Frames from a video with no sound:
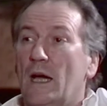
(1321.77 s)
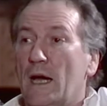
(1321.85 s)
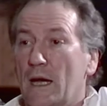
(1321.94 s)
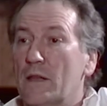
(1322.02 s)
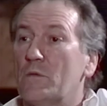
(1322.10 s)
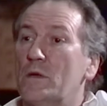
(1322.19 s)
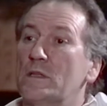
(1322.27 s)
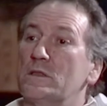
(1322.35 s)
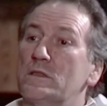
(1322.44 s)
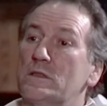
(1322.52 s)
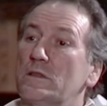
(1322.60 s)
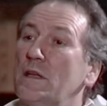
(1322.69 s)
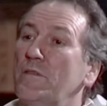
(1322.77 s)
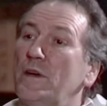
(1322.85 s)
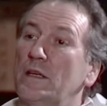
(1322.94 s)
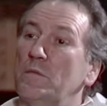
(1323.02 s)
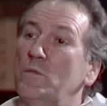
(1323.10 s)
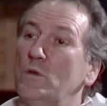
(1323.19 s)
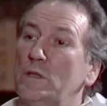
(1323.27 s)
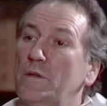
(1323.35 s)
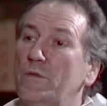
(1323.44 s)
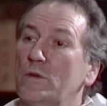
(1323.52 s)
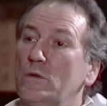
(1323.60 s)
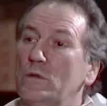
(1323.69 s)
Other ones, they find it more
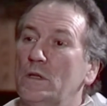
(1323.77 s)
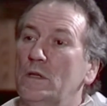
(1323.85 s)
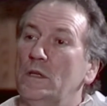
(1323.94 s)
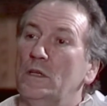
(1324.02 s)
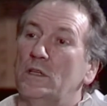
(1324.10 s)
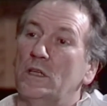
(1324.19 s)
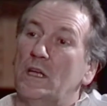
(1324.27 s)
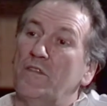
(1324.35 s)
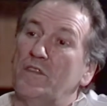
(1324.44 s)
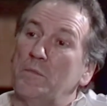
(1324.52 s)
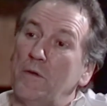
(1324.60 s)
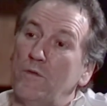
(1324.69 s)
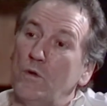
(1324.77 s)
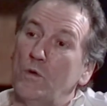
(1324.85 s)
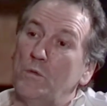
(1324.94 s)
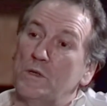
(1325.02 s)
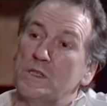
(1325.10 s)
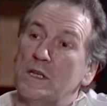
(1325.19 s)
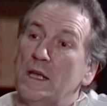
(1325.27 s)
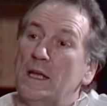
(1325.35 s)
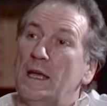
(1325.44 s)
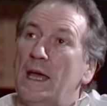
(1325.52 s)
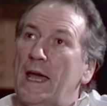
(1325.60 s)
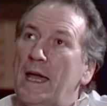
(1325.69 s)
difficult to give the performance
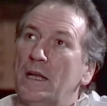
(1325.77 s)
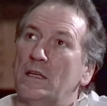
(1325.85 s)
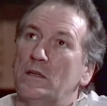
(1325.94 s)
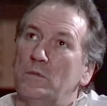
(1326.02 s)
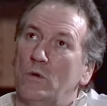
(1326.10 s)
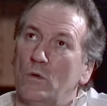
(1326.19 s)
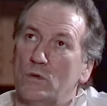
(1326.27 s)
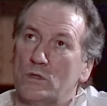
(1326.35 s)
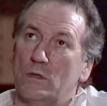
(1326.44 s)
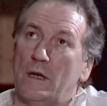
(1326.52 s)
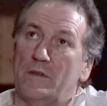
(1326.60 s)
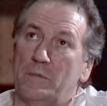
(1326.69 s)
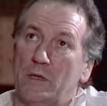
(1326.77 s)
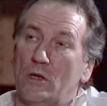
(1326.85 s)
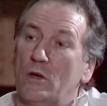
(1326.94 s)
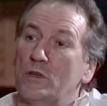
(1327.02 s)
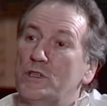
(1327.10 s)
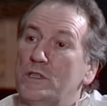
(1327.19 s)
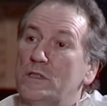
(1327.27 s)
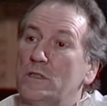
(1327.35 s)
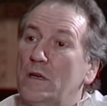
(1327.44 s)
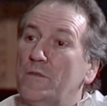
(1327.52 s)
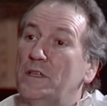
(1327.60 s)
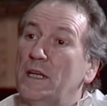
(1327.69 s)
and to also have to be conscious
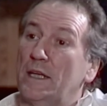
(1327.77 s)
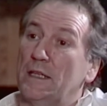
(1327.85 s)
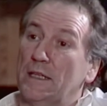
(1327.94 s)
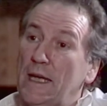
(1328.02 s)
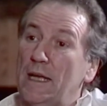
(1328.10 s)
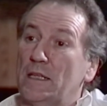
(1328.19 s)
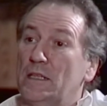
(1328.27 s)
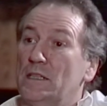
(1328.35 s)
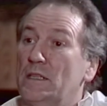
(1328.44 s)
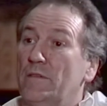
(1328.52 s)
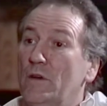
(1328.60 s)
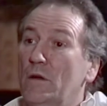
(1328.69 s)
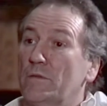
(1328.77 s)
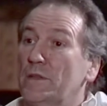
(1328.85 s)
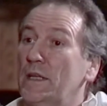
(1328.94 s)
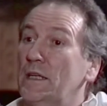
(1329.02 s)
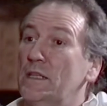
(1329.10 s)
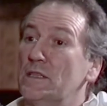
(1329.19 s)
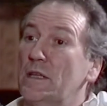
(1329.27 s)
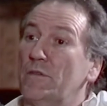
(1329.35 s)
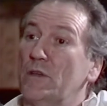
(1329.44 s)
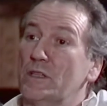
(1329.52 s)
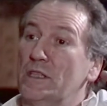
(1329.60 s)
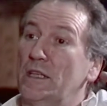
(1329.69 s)
of the technicalities involved, and that is they've
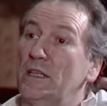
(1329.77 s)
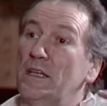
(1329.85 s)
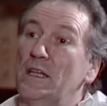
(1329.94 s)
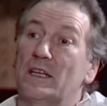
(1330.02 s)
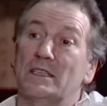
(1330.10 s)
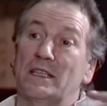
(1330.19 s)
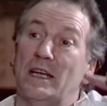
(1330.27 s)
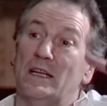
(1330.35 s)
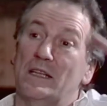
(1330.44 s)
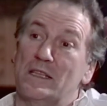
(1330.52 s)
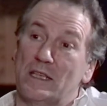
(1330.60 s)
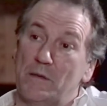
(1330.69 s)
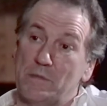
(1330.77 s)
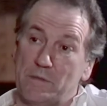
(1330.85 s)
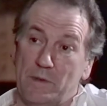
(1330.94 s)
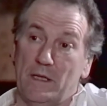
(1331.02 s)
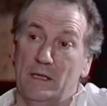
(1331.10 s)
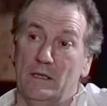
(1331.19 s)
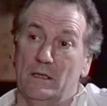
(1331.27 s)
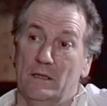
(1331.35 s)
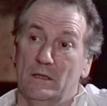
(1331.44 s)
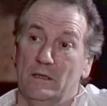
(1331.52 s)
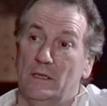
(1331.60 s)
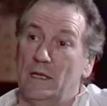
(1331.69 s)
got to set it at exactly the same speed
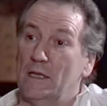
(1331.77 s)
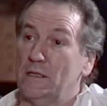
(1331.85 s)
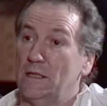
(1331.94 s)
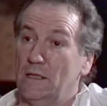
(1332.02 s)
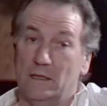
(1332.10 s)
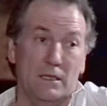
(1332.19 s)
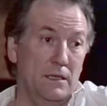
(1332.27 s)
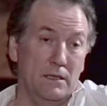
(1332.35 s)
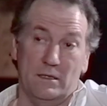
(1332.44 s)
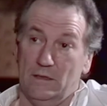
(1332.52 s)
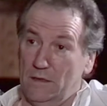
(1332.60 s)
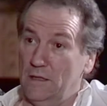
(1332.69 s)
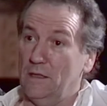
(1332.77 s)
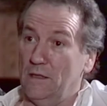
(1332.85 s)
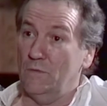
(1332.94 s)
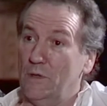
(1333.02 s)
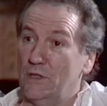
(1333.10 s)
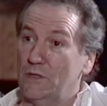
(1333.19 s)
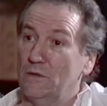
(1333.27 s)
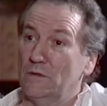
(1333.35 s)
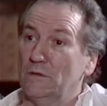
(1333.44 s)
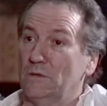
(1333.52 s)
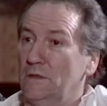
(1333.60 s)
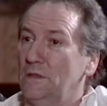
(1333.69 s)
as they did it in the original.